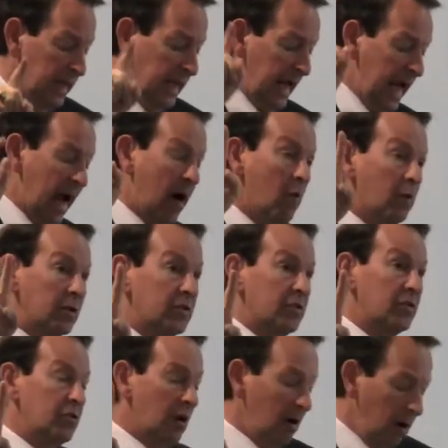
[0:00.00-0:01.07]
how it's
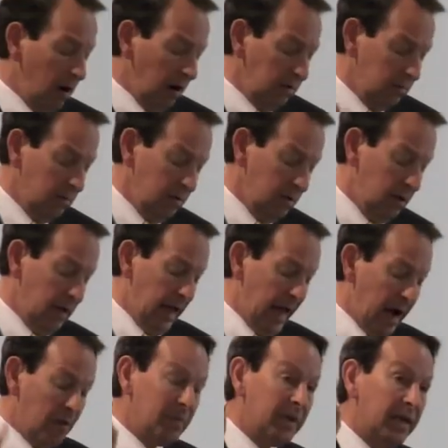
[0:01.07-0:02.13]
taught,
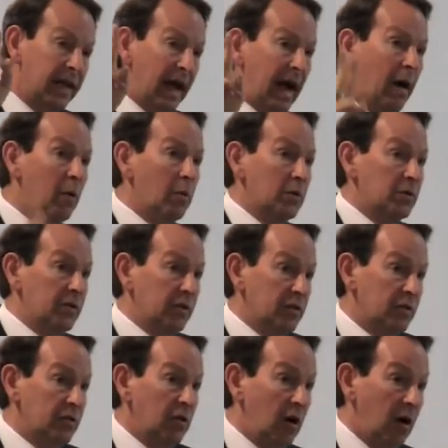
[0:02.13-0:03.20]
how many hours
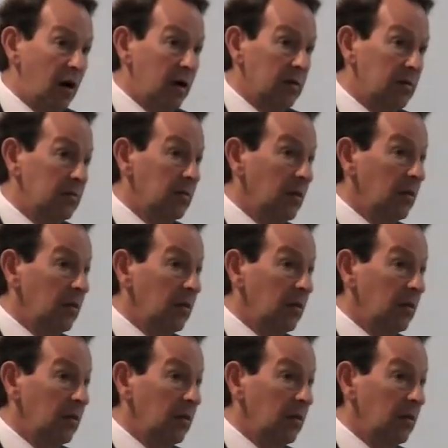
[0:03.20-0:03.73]
it's taught,